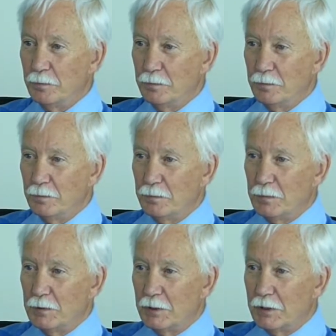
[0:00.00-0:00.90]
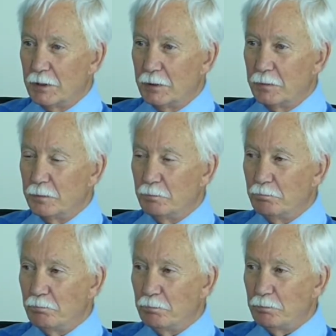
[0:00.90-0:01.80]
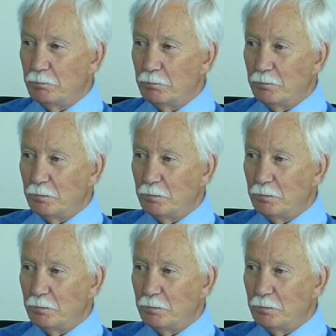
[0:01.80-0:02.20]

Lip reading: Nobody speaks.